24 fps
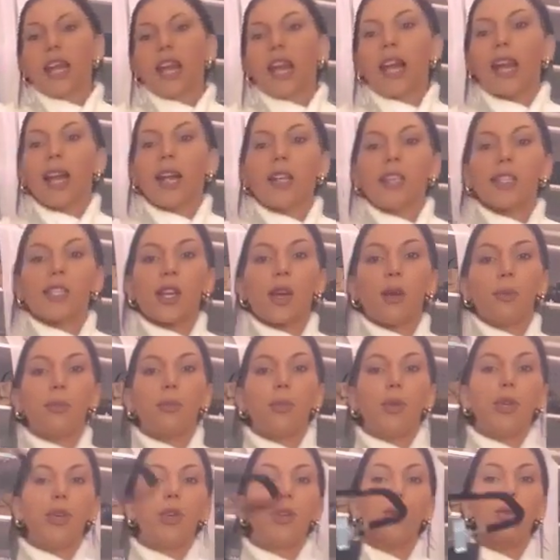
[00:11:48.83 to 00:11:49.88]
then it has a
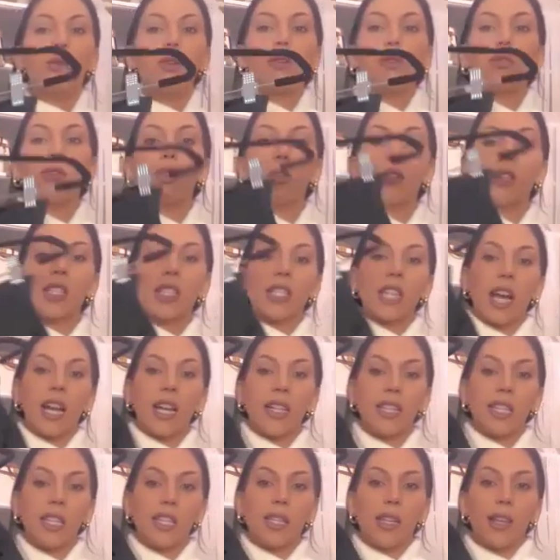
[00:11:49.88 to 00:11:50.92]
beautiful
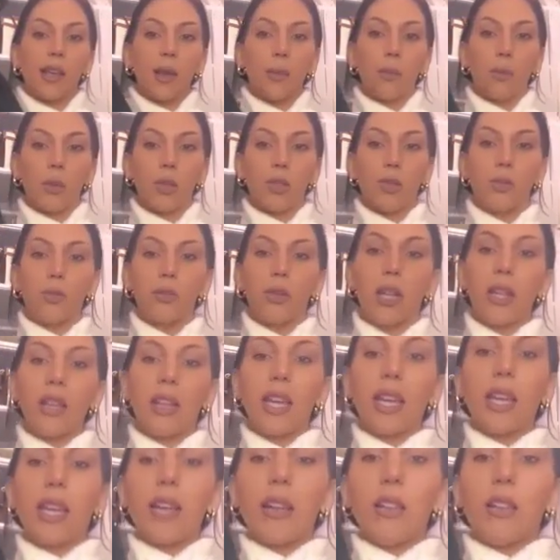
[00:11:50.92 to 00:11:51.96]
side slit, which
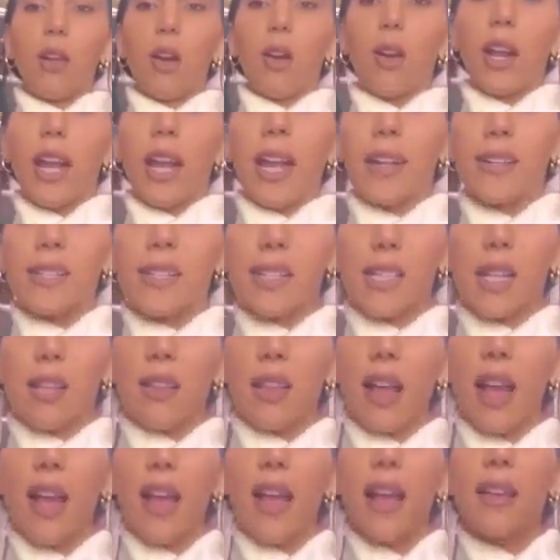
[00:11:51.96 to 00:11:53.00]
really elongates the
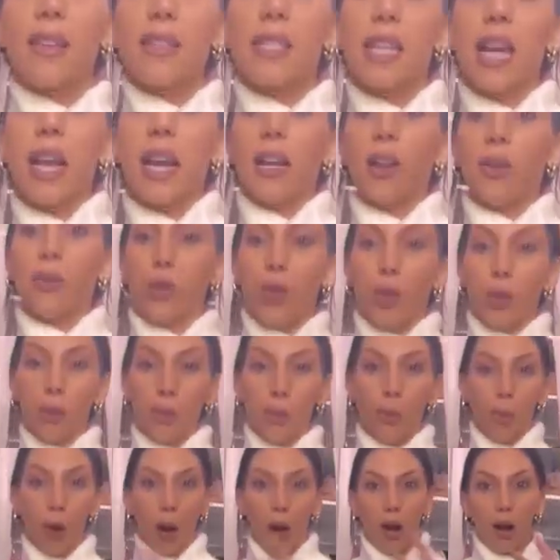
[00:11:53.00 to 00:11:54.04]
legs. And if
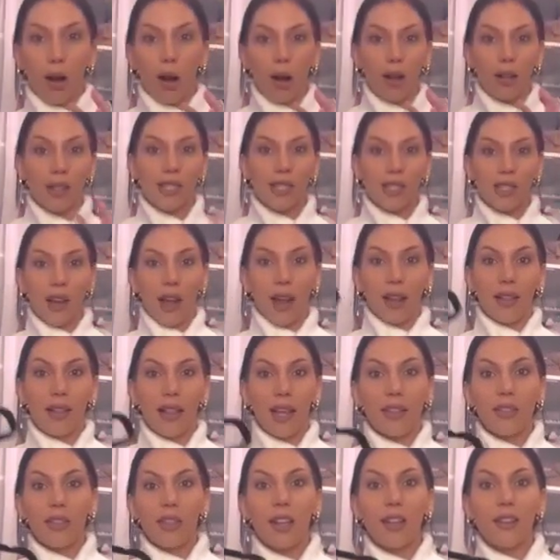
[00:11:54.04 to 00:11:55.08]
you are
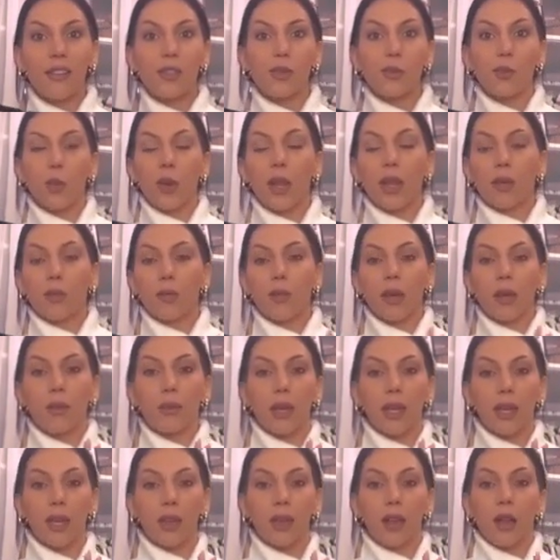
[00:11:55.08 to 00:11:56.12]
styling this with
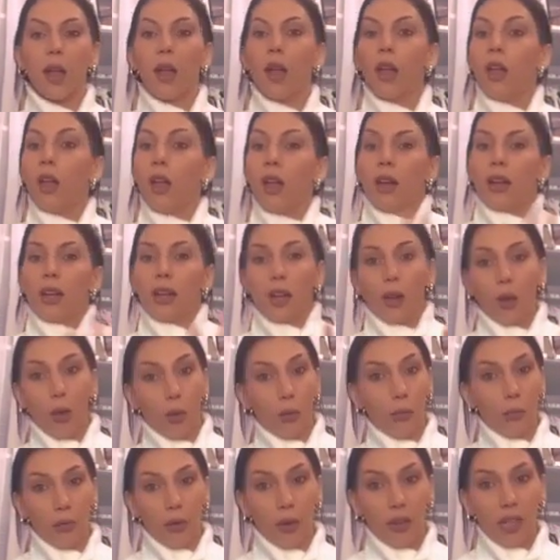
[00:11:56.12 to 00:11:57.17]
maybe
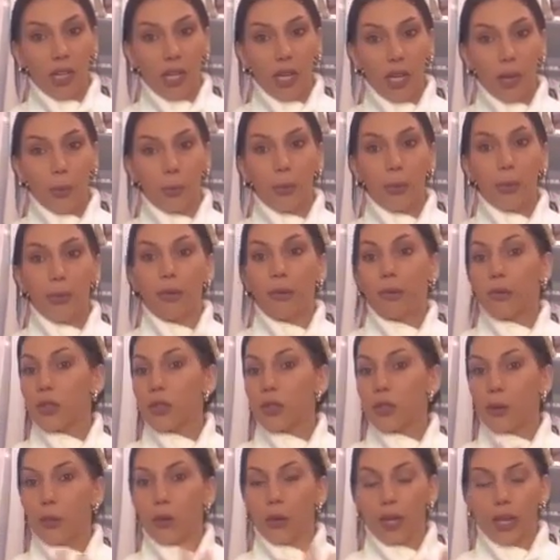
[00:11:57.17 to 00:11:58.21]
over the knee
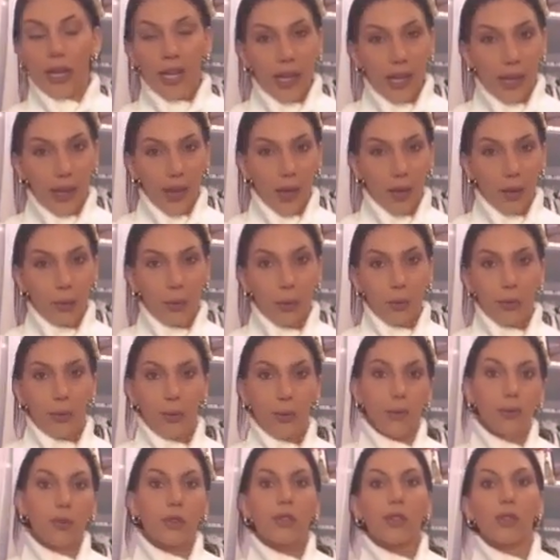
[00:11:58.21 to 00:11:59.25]
boots or knee high
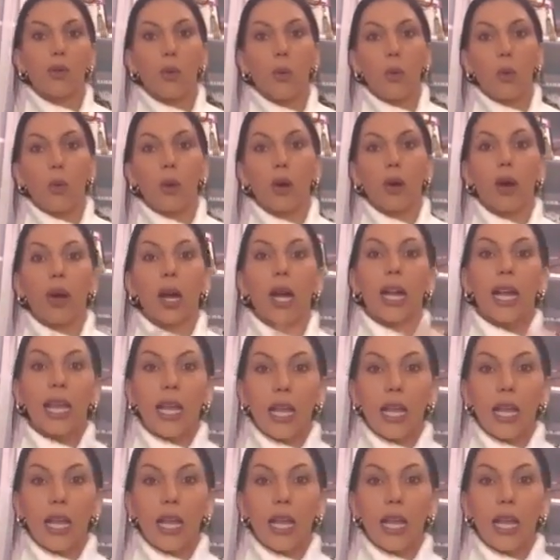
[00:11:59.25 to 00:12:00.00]
boots or